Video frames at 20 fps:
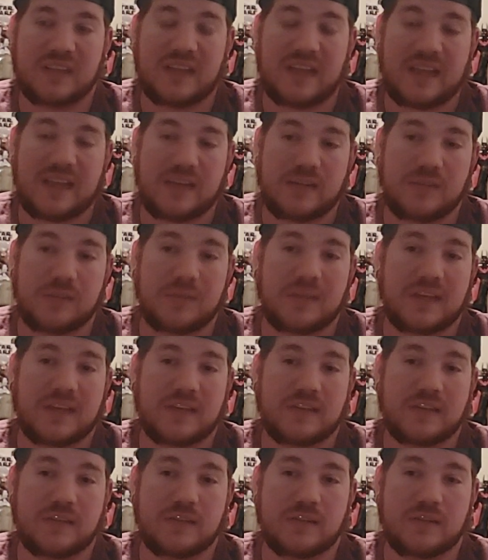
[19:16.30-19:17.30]
And you play
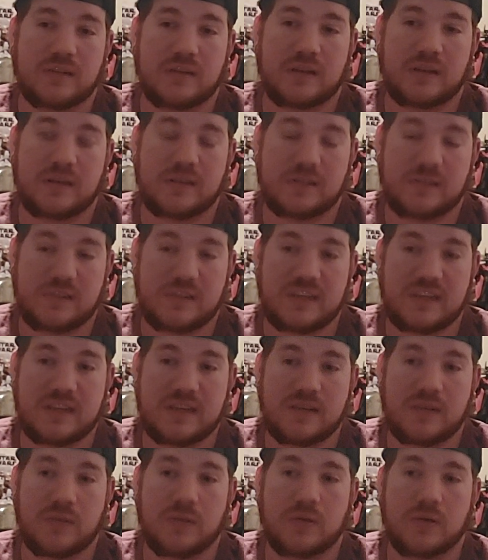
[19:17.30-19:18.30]
as G,
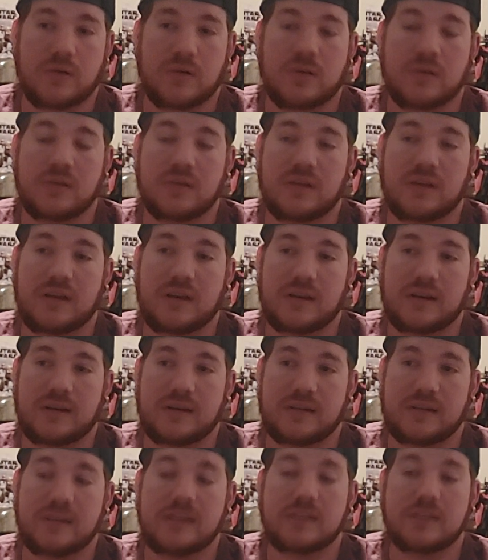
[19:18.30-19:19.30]
or
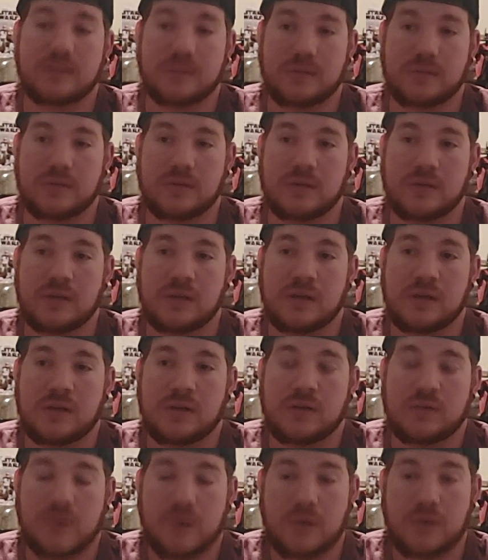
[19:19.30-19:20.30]
Lisa
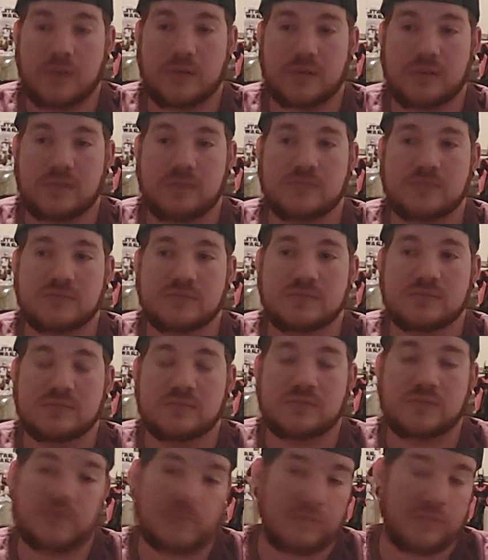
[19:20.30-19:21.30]
Rogan
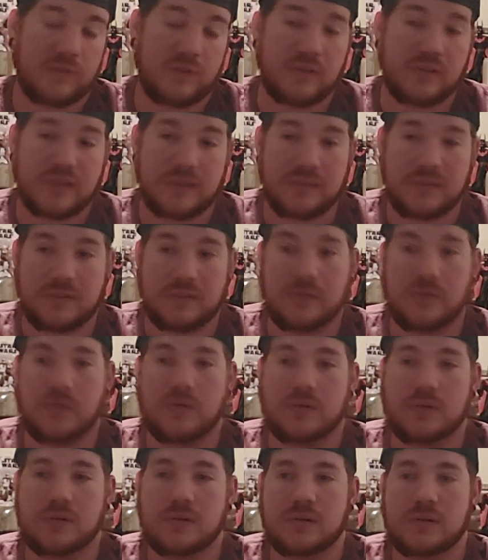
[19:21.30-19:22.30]
from the first game, his
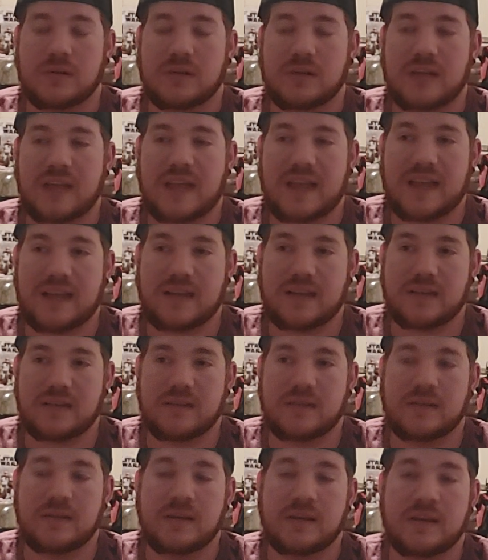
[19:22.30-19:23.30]
daughter. And
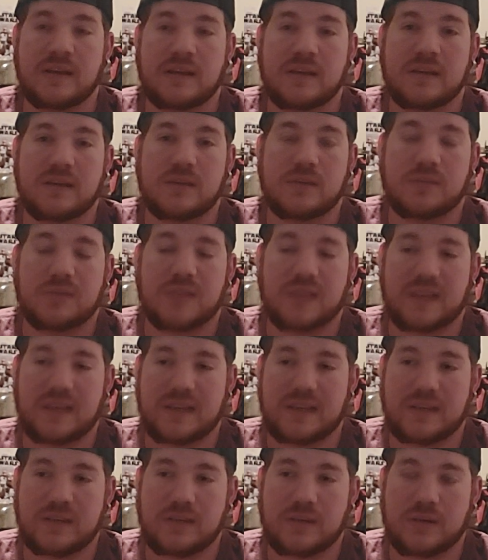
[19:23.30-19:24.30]
you
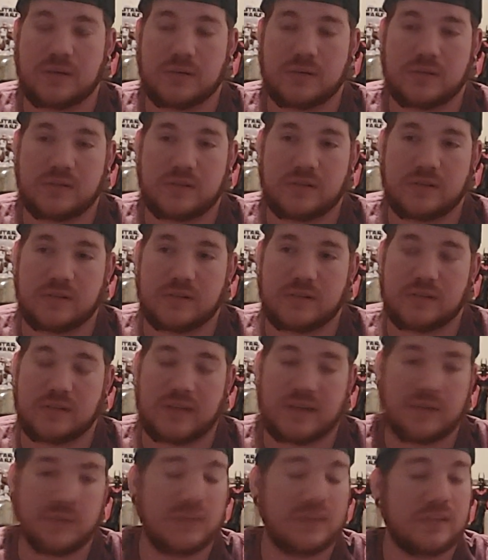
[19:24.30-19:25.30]
go into this
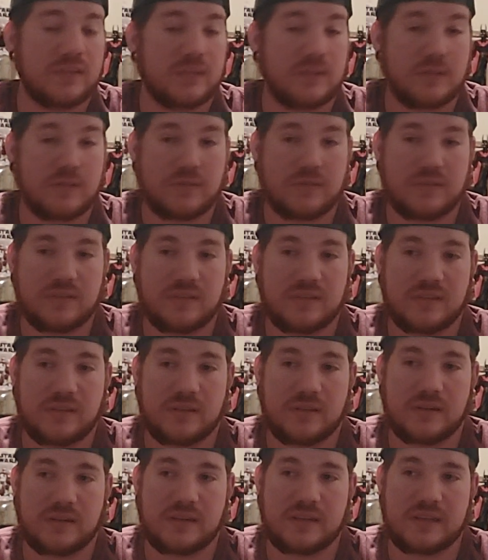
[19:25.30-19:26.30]
like research
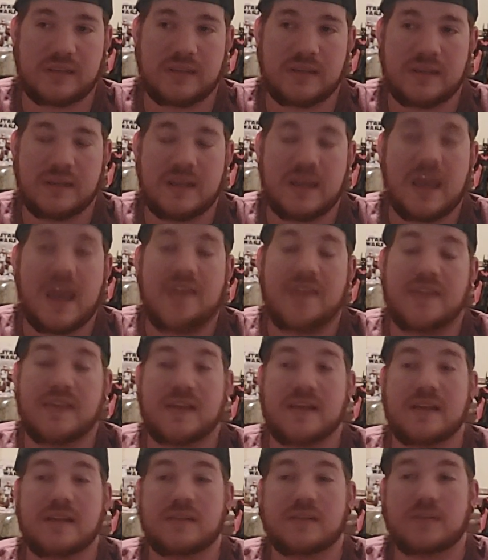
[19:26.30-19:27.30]
facility. And
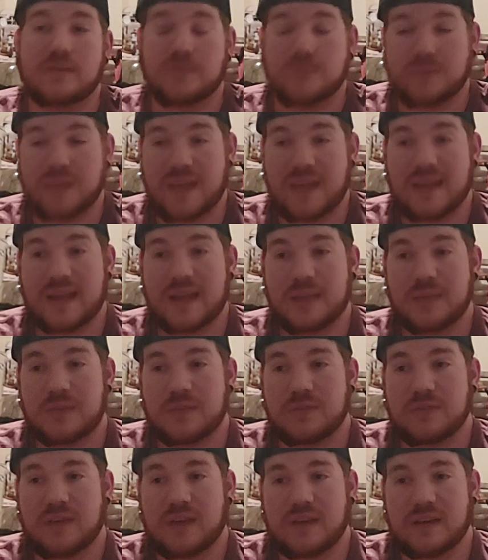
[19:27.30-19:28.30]
then through that game, you
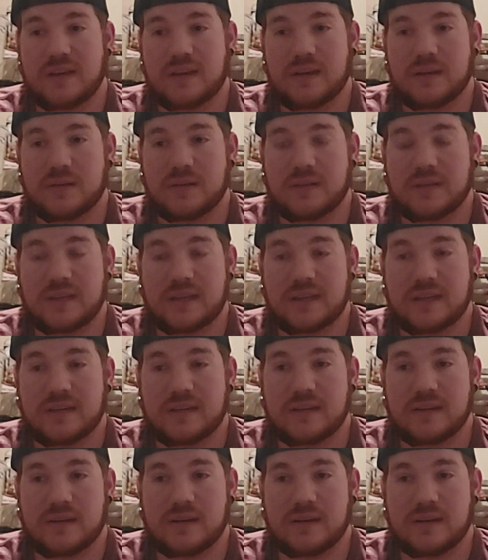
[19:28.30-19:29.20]
find out that